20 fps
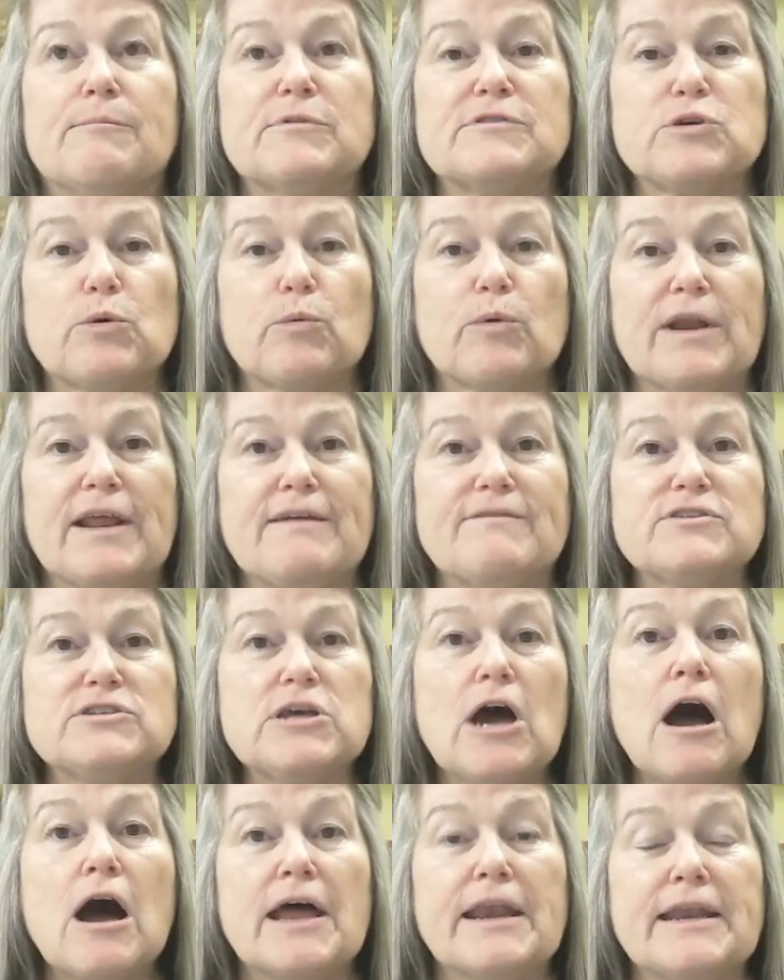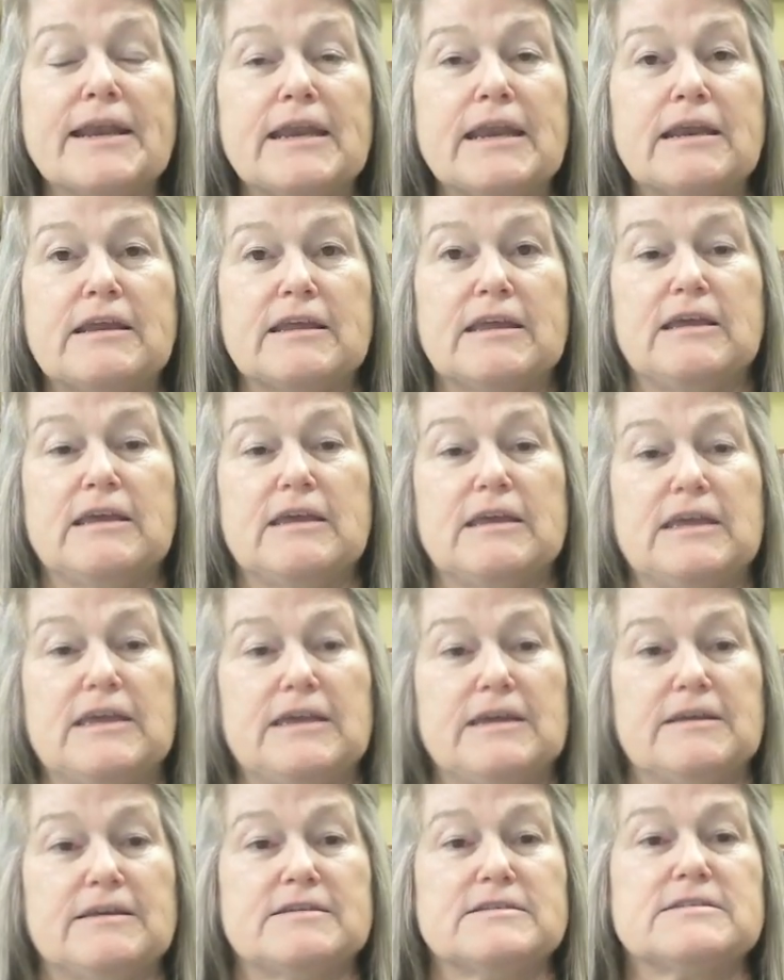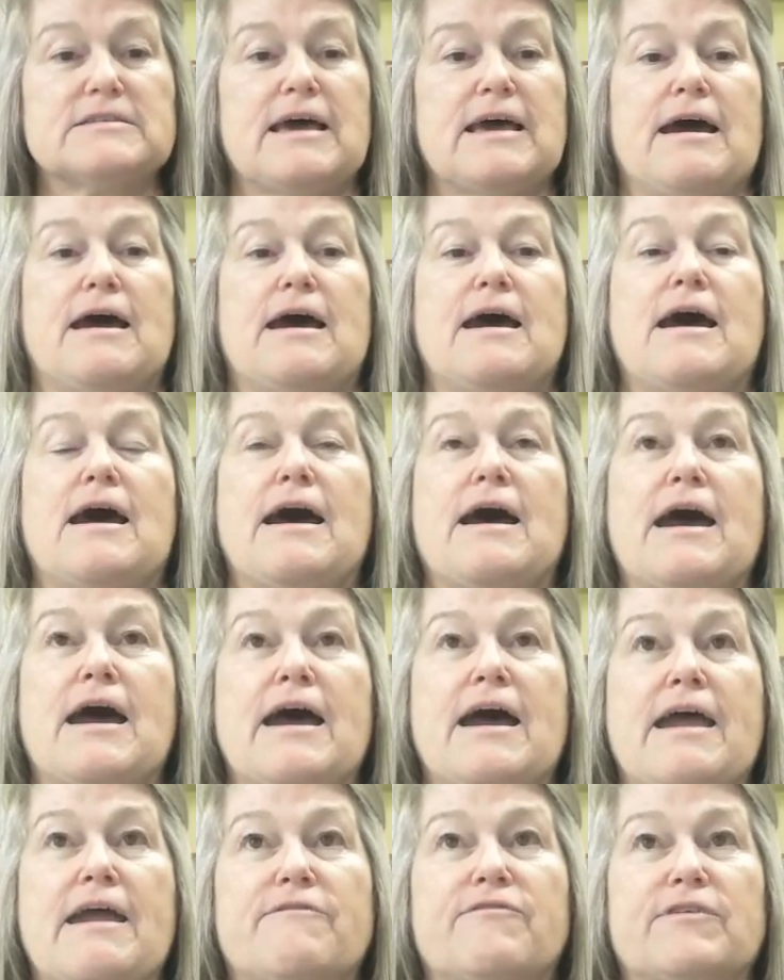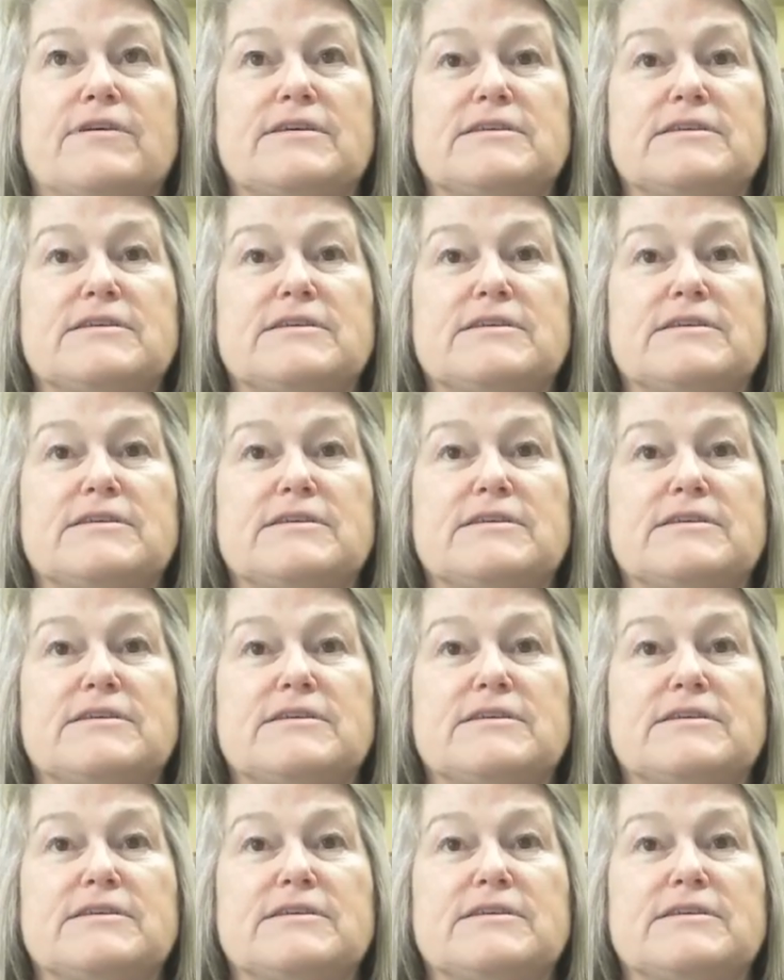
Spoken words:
So what I've done is I've